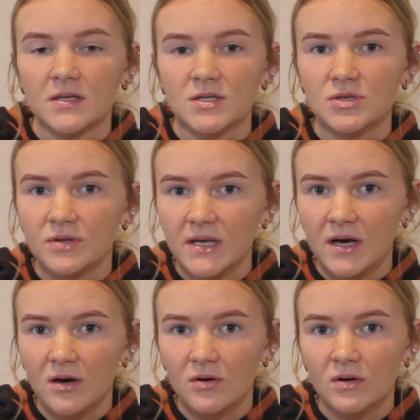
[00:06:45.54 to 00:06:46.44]

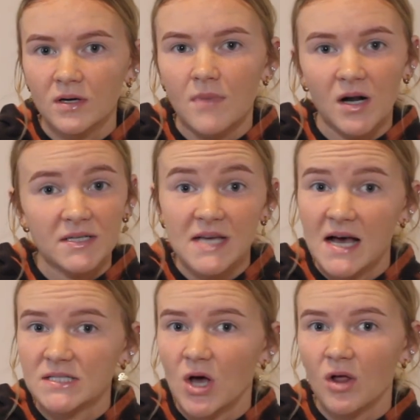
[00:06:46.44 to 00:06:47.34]
Studio,
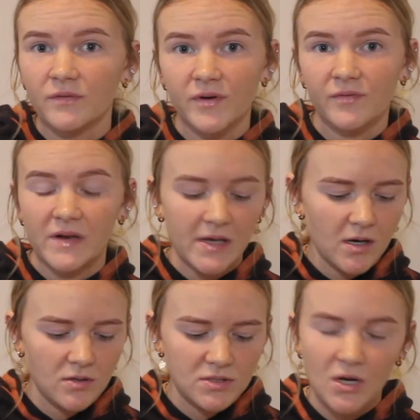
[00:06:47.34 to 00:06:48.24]
monetize all of your
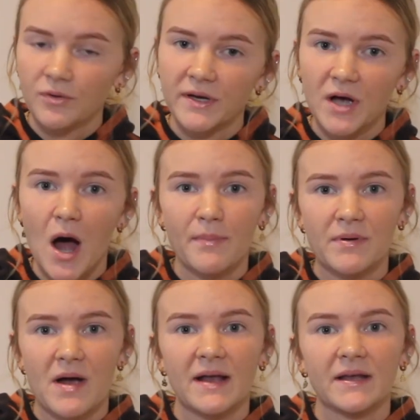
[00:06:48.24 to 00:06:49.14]
videos, don't get
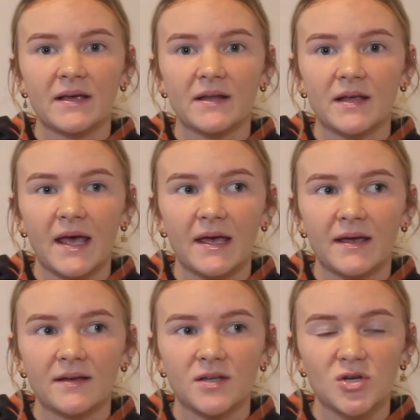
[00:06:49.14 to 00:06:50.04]
copyrighted,
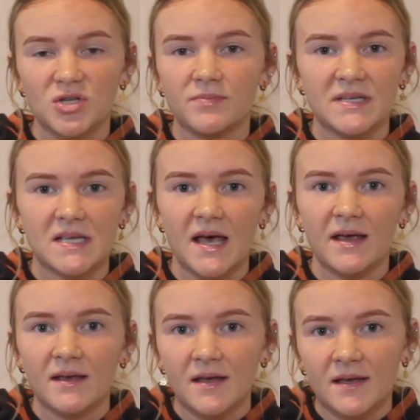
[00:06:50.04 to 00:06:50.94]
and you should be
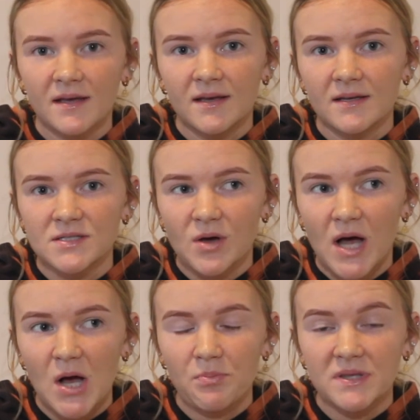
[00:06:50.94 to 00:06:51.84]
set. So I
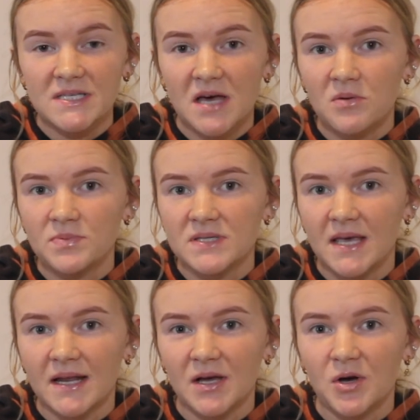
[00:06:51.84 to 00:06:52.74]
hope this helps,
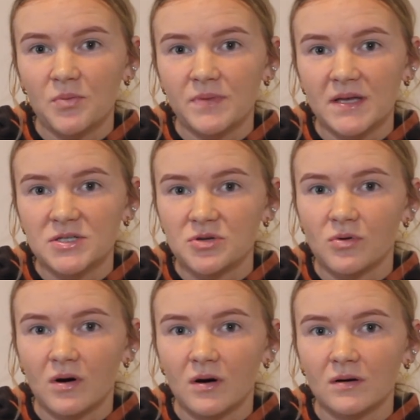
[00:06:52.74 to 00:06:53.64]
and I hope that you
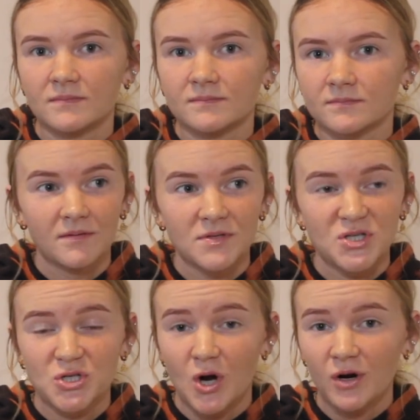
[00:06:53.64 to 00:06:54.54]
all
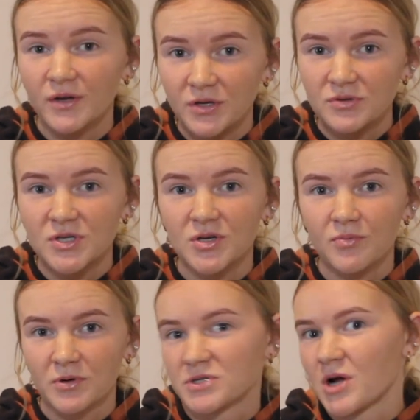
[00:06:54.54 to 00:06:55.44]
start a YouTube
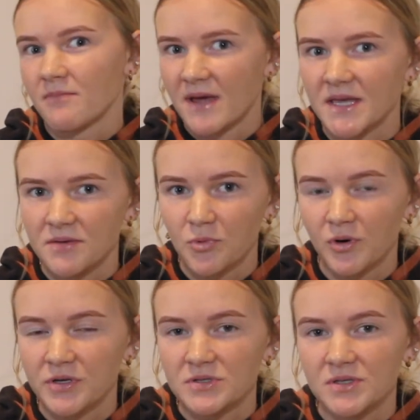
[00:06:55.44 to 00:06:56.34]
or start making more
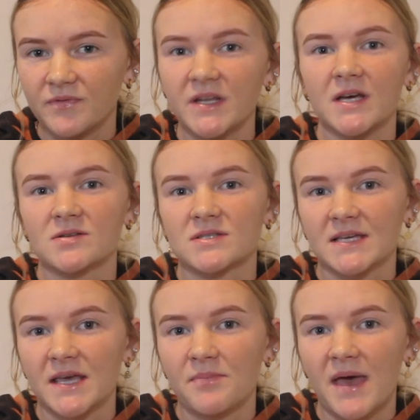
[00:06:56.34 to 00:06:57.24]
YouTube videos to
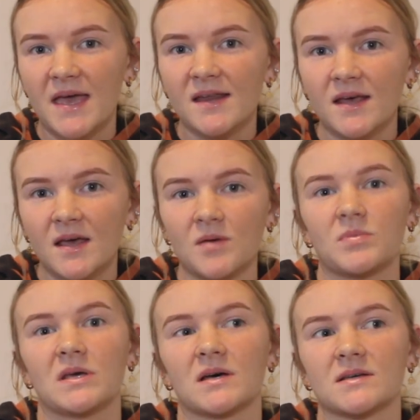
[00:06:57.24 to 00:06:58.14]
get paid,
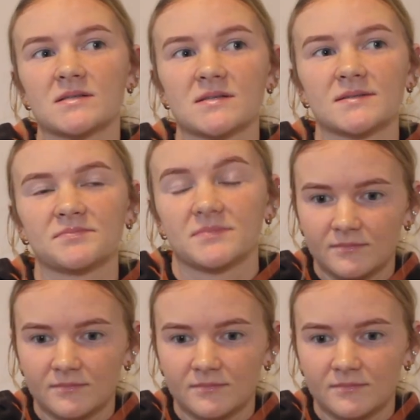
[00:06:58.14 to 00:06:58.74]
because